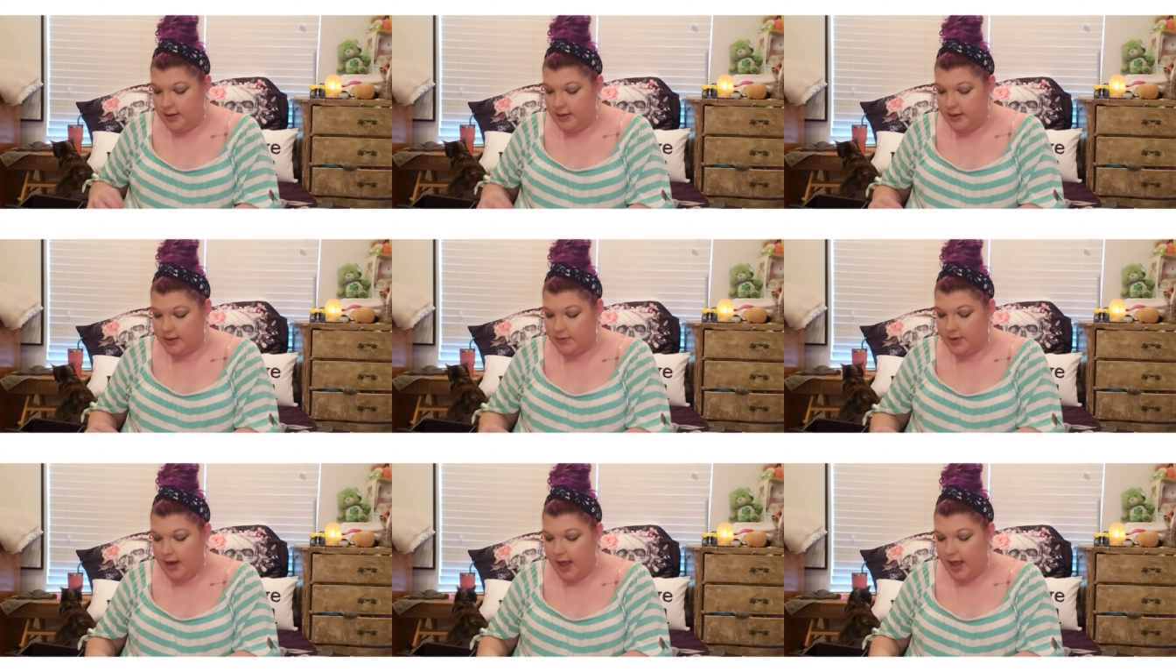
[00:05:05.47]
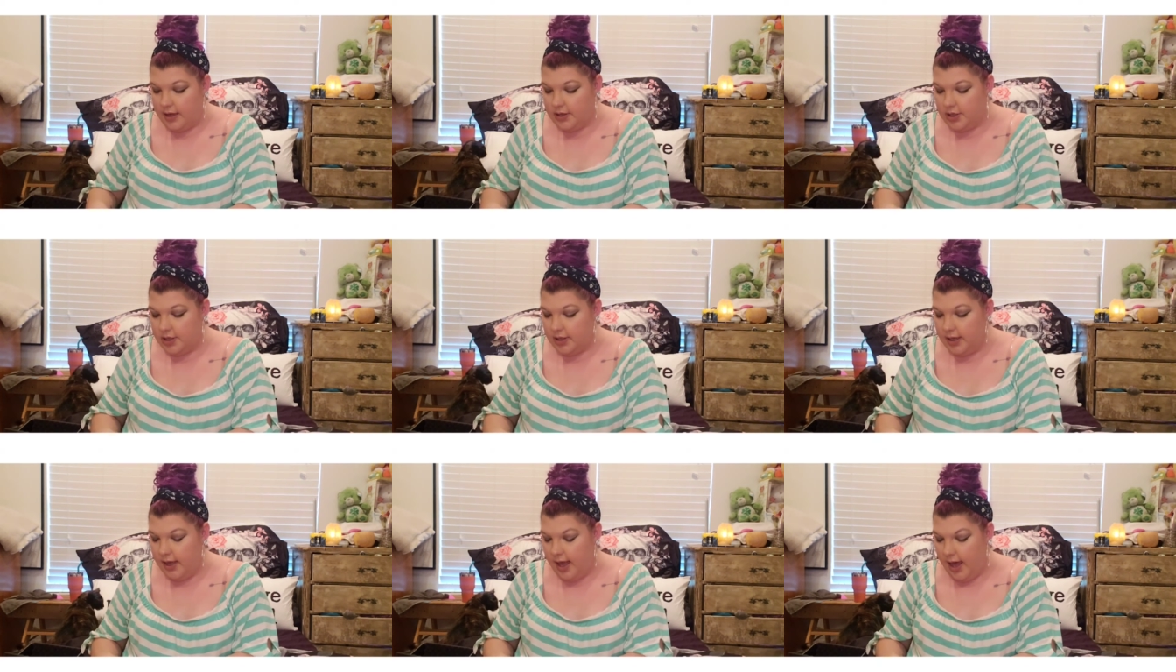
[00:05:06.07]
This one
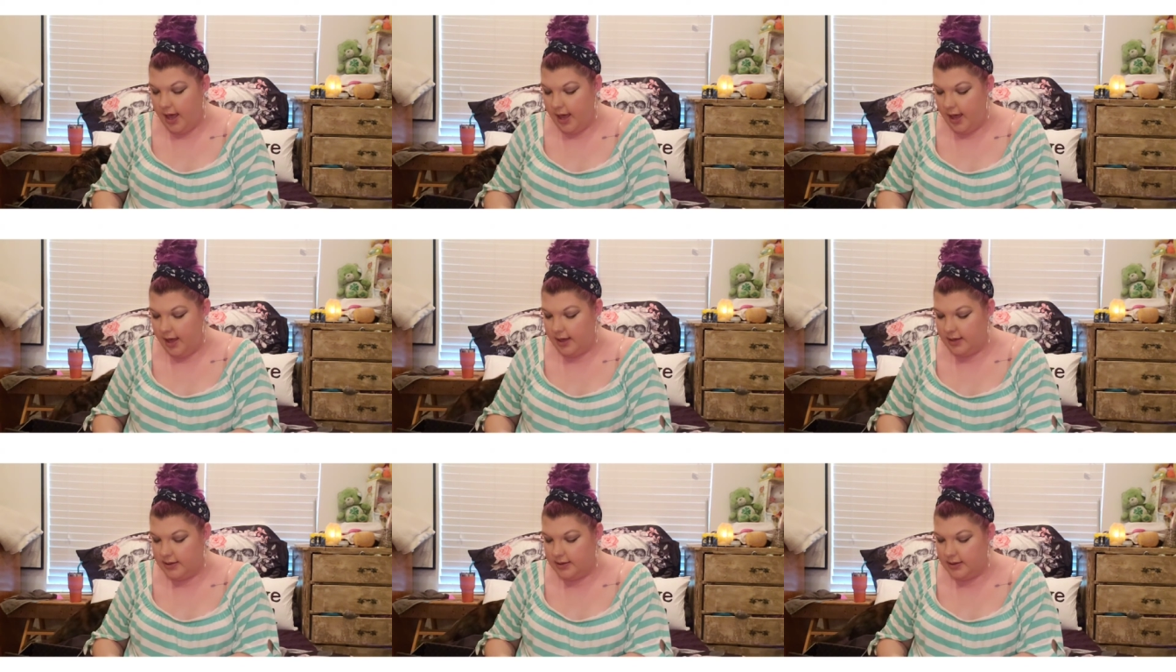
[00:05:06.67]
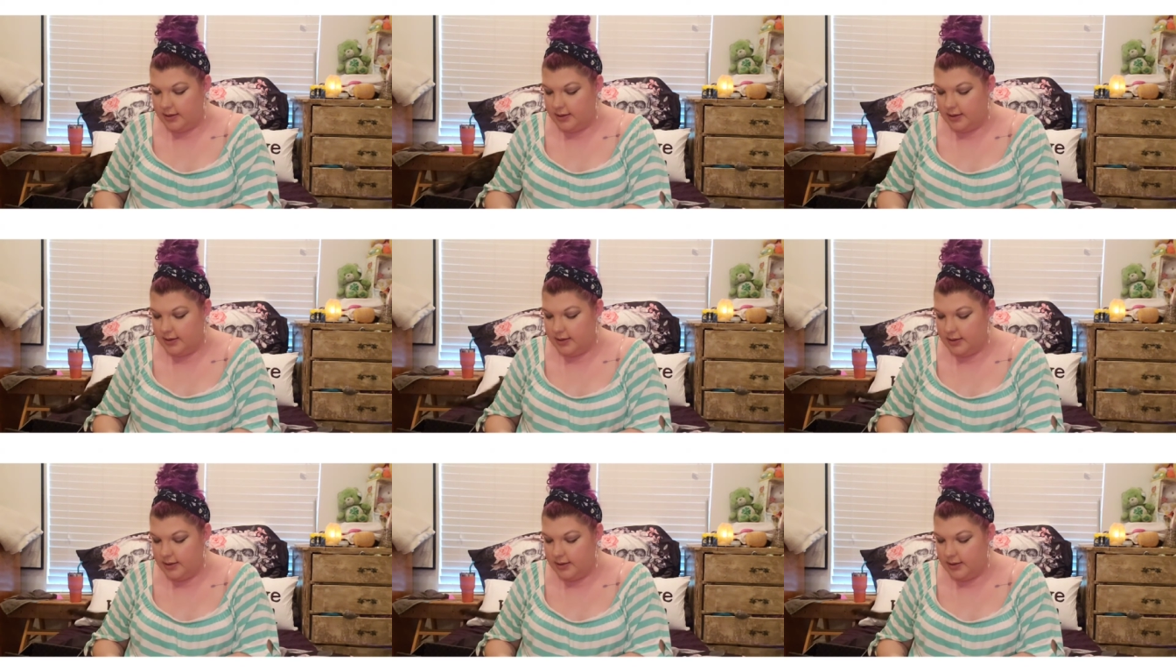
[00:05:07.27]
actually has